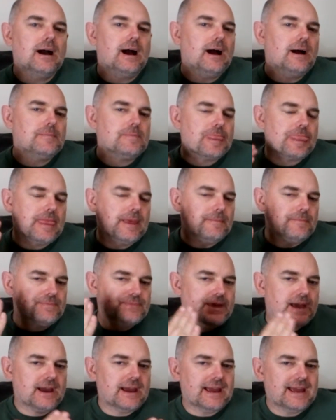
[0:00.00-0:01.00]
um,
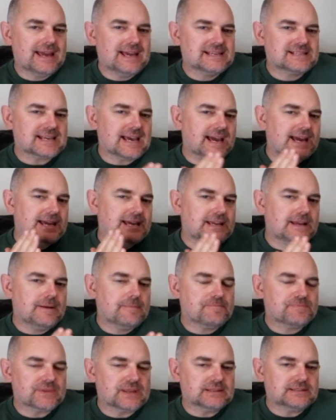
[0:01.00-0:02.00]
there is a
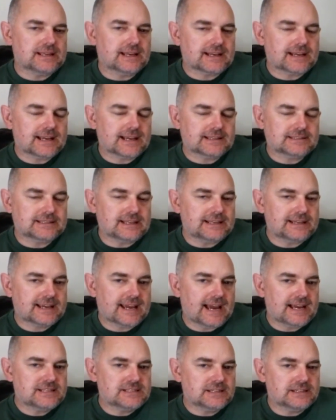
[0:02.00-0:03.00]
ded-
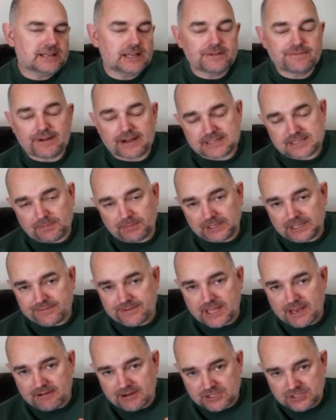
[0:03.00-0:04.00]
dedicated, in fact, I believe
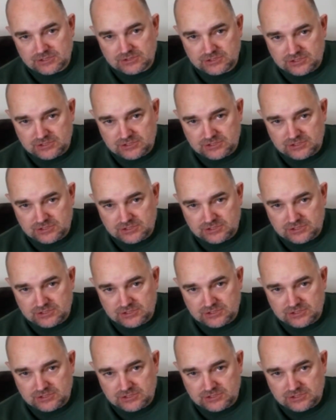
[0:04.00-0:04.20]
there are